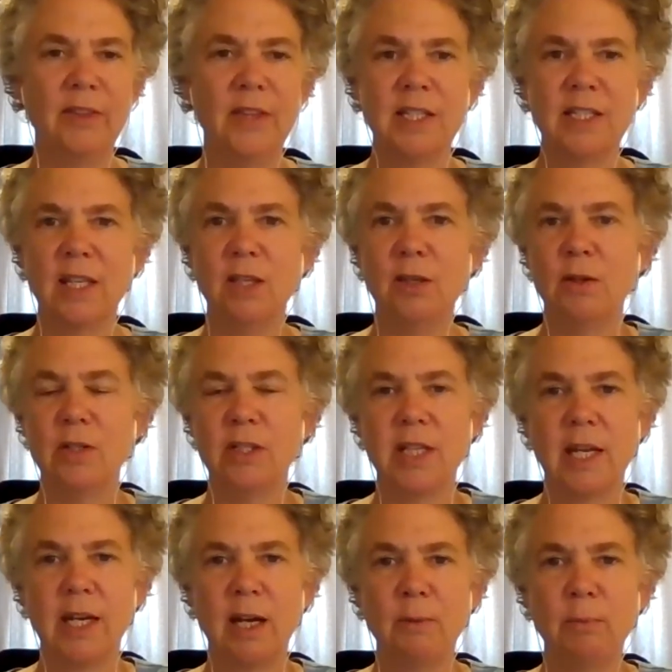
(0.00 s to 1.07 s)
things that you can
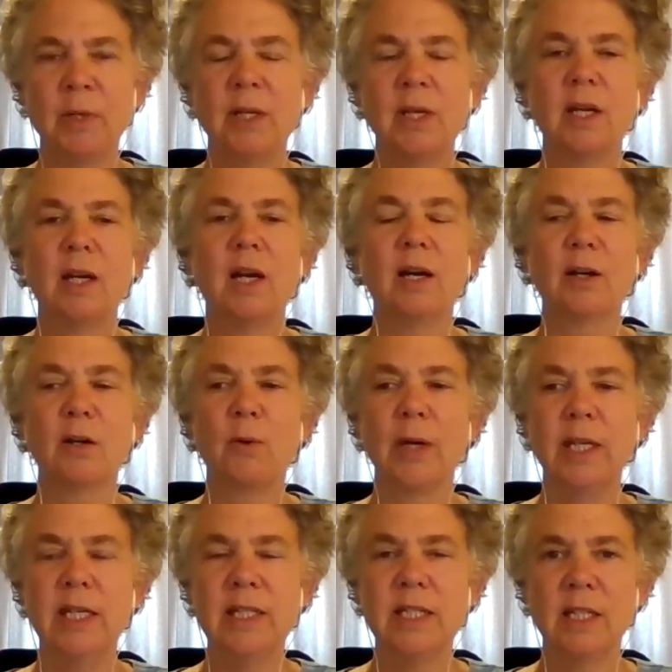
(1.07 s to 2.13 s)
set up
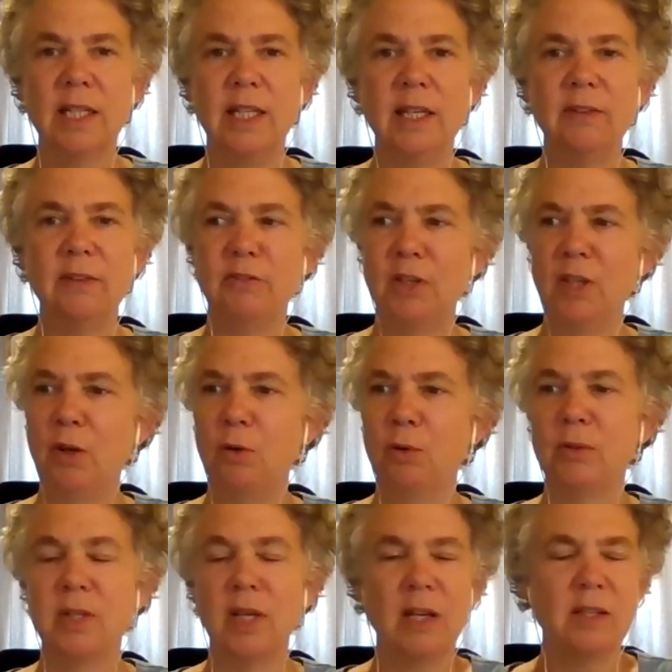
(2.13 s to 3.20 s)
quite easily if,
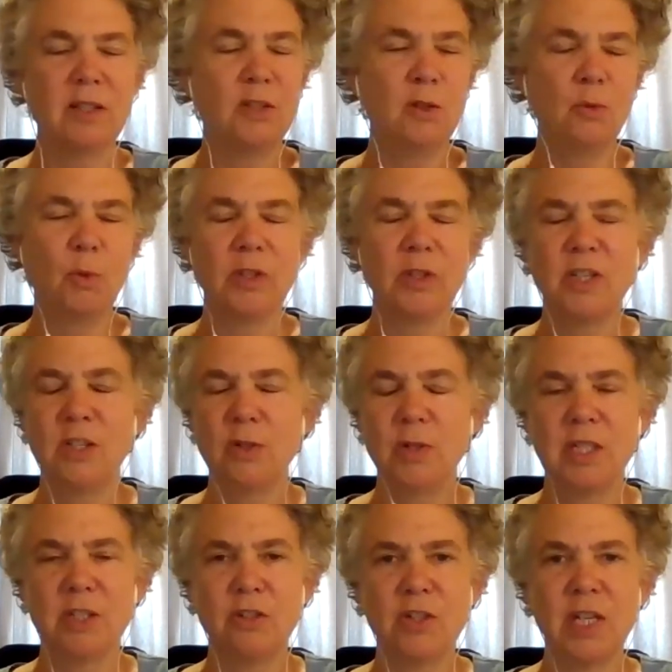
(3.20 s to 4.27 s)
a student wants to do a
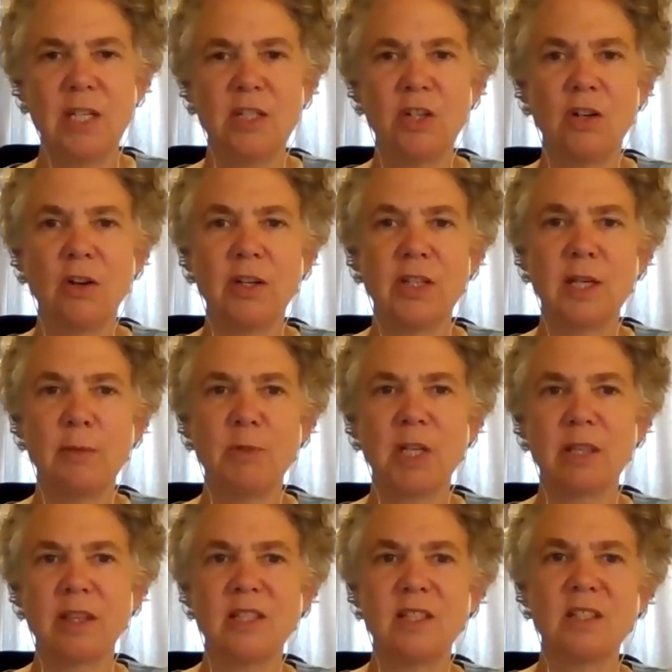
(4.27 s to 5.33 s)
dissertation on a
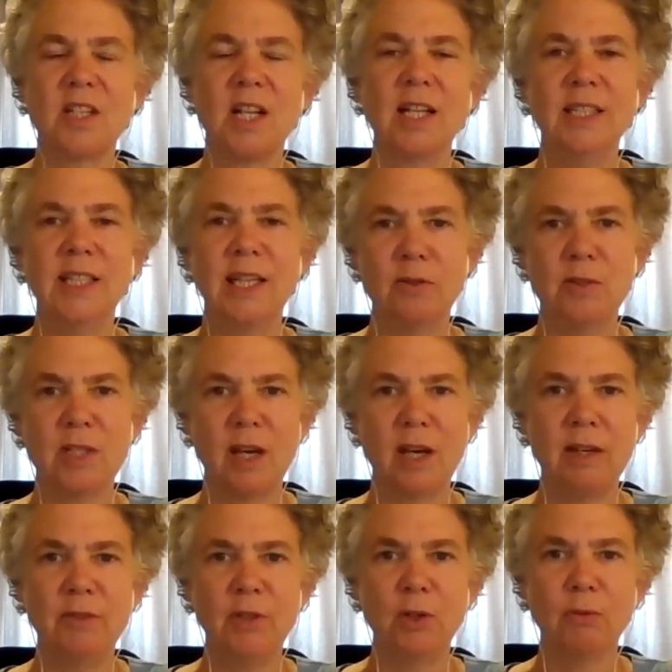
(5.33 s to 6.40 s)
subject that's slightly
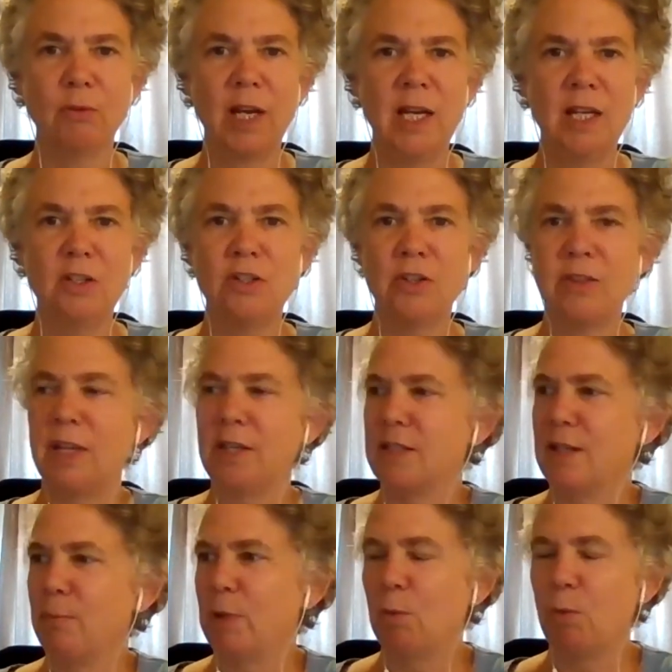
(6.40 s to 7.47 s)
outside of your range, and then
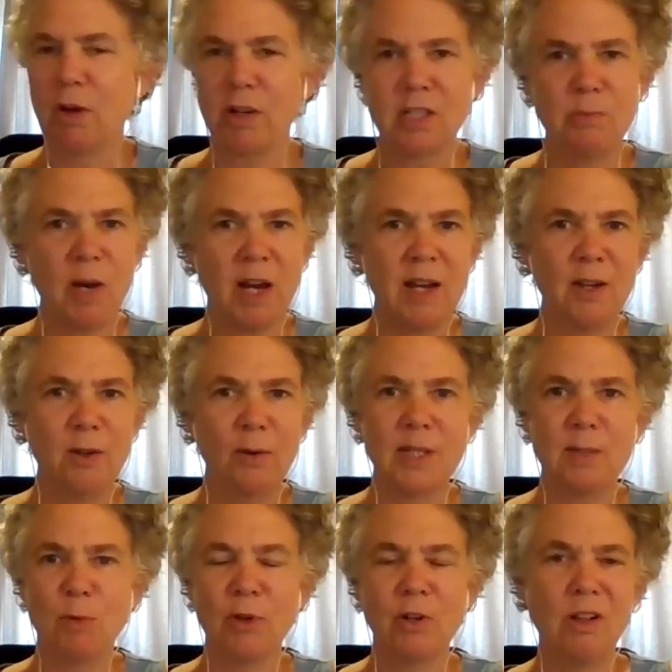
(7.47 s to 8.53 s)
somebody walks by who
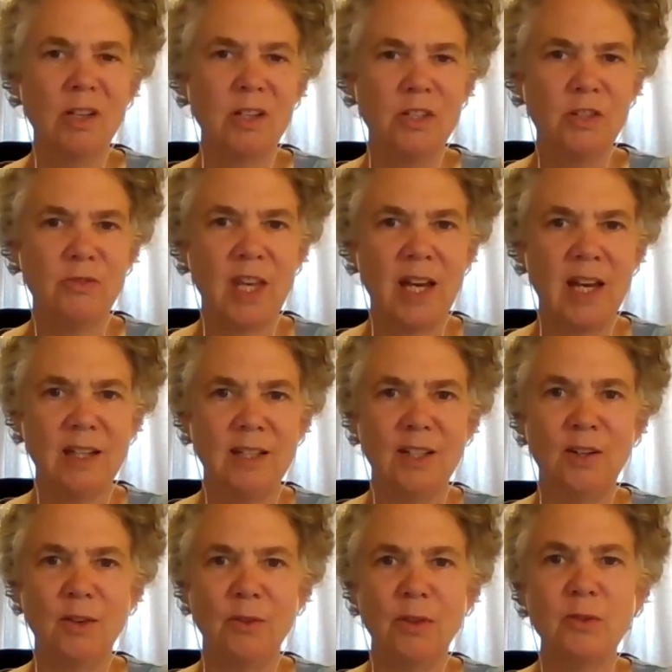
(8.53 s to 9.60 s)
has more knowledge of that,
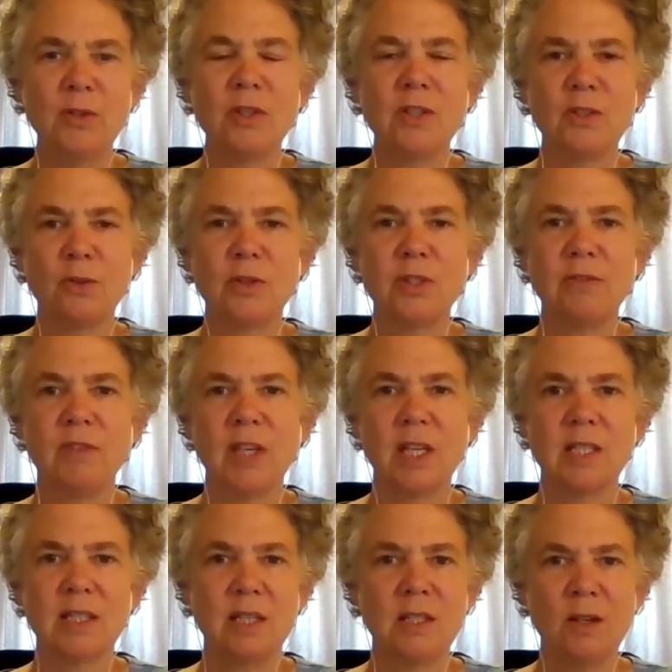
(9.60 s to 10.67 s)
those are the sorts of
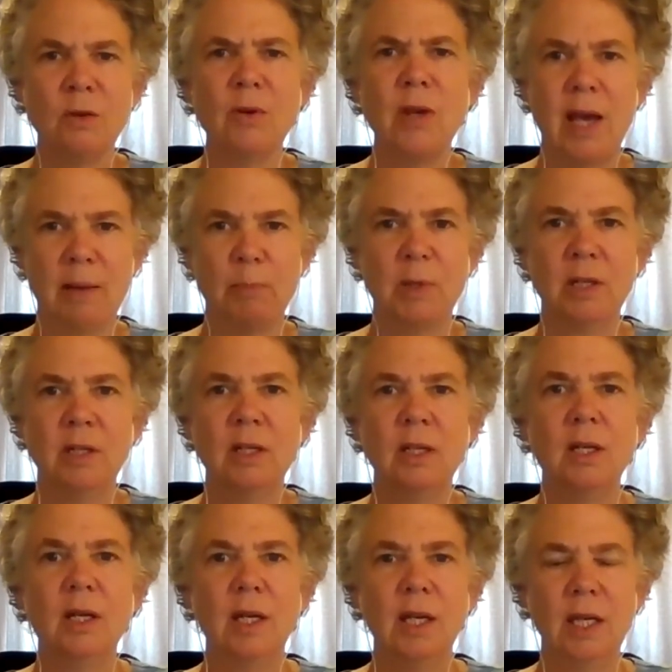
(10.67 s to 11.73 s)
things that don't happen
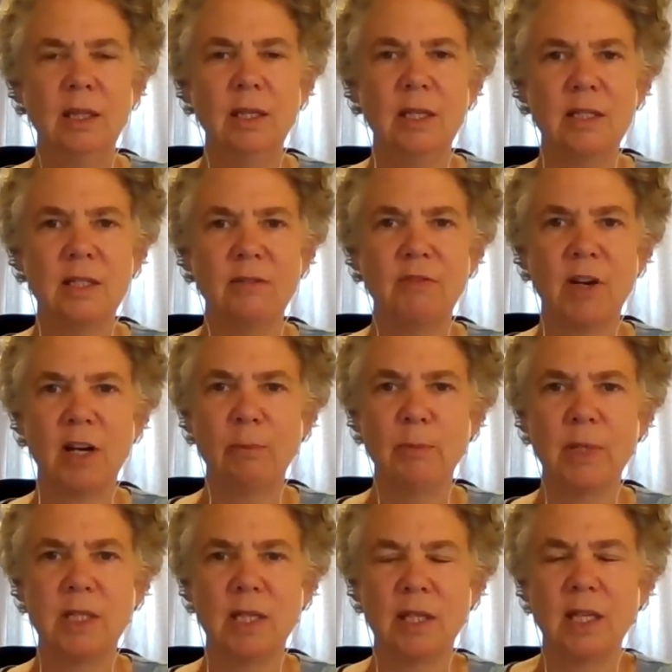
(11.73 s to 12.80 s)
in this
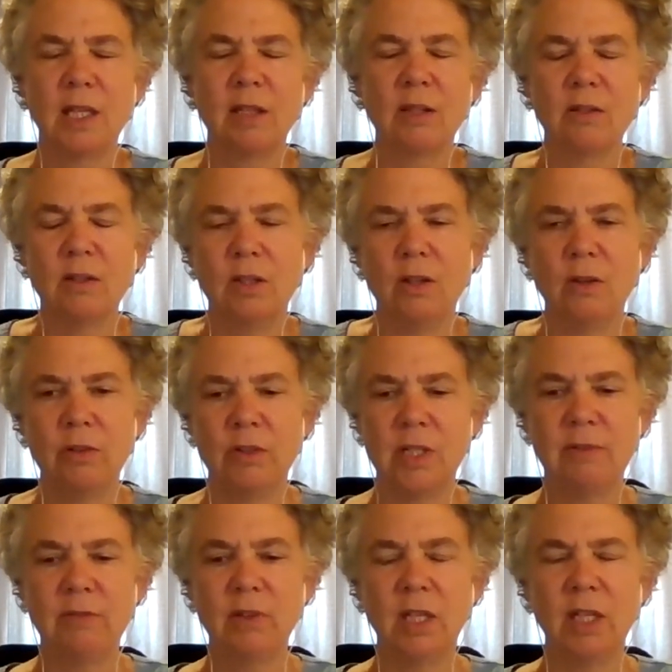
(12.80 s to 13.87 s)
environment. I think that, there are
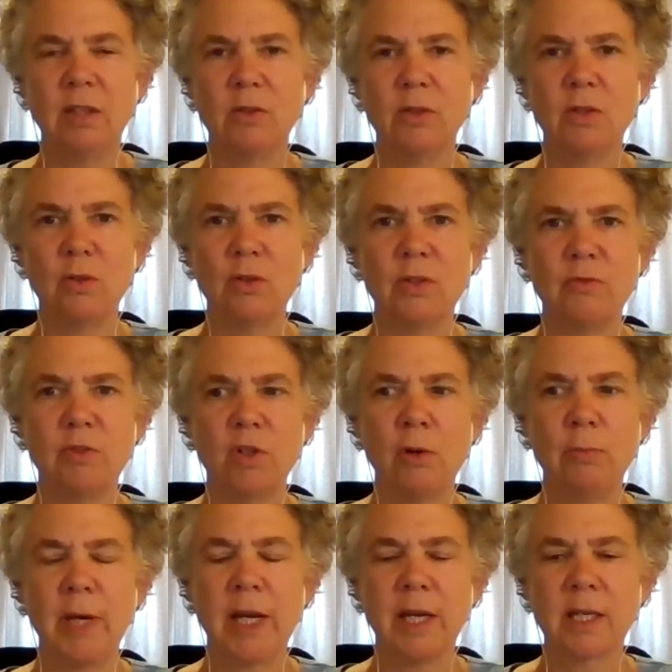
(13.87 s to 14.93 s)
definitely those sorts of
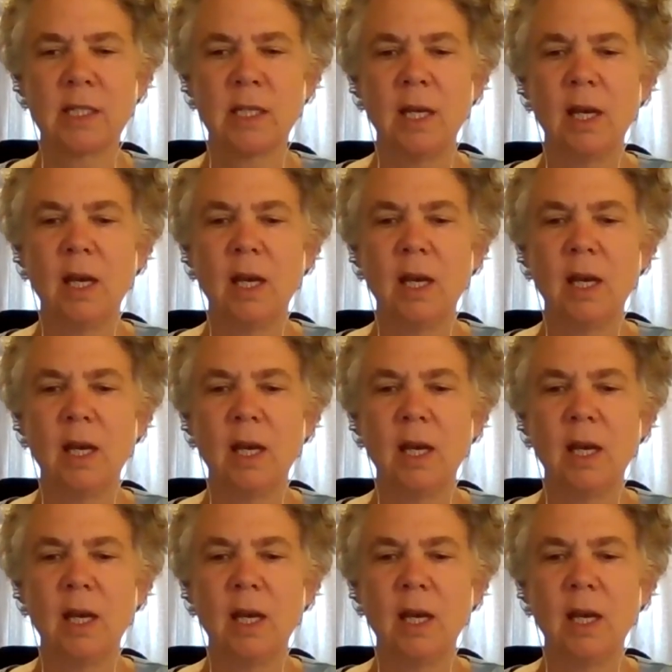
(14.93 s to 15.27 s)
drawbacks.